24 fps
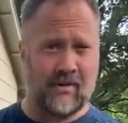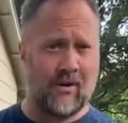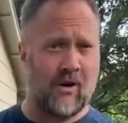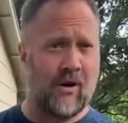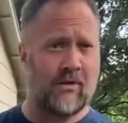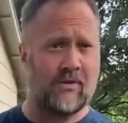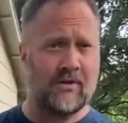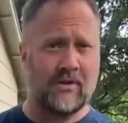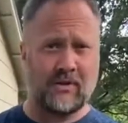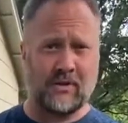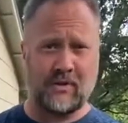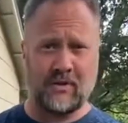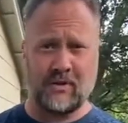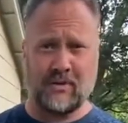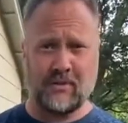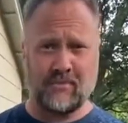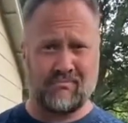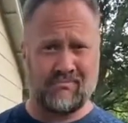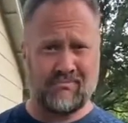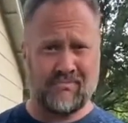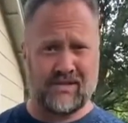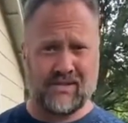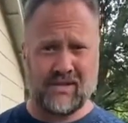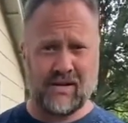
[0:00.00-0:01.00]
all the little
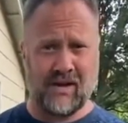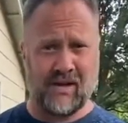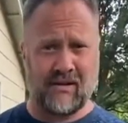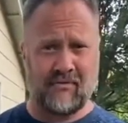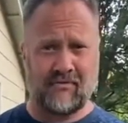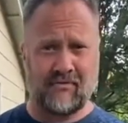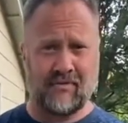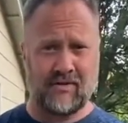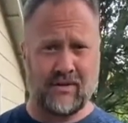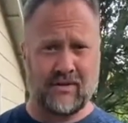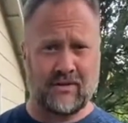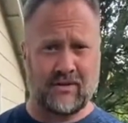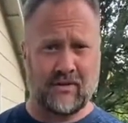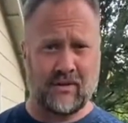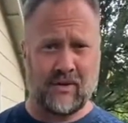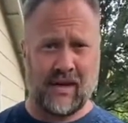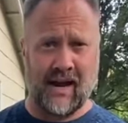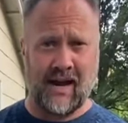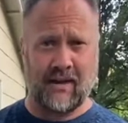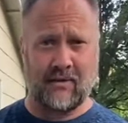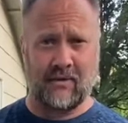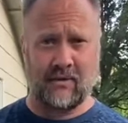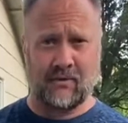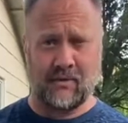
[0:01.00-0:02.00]
stuff, the little
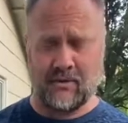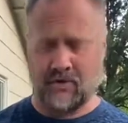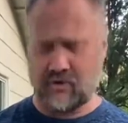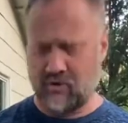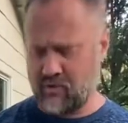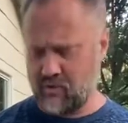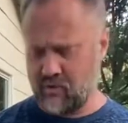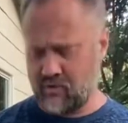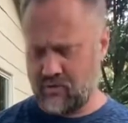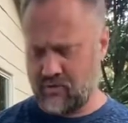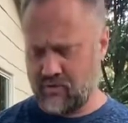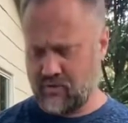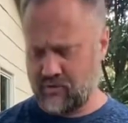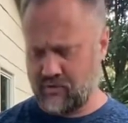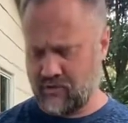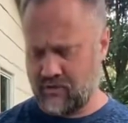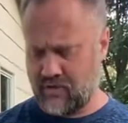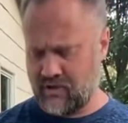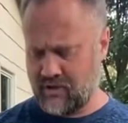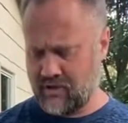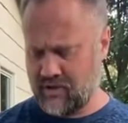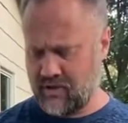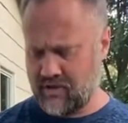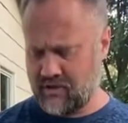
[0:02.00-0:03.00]
Allen wrench screws for the
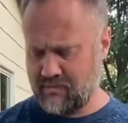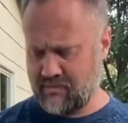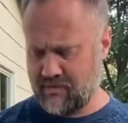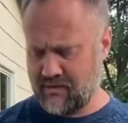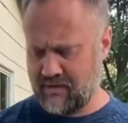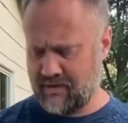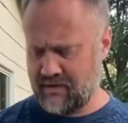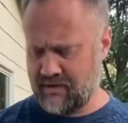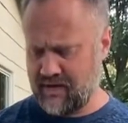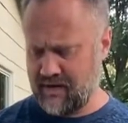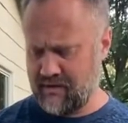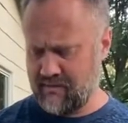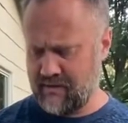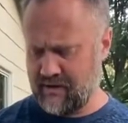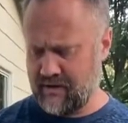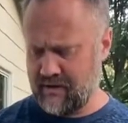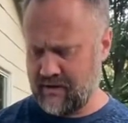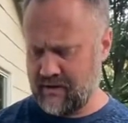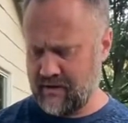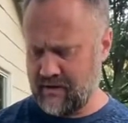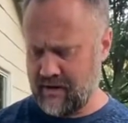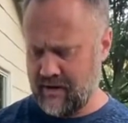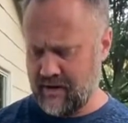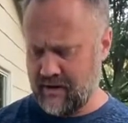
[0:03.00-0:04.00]
adjustments. I mean,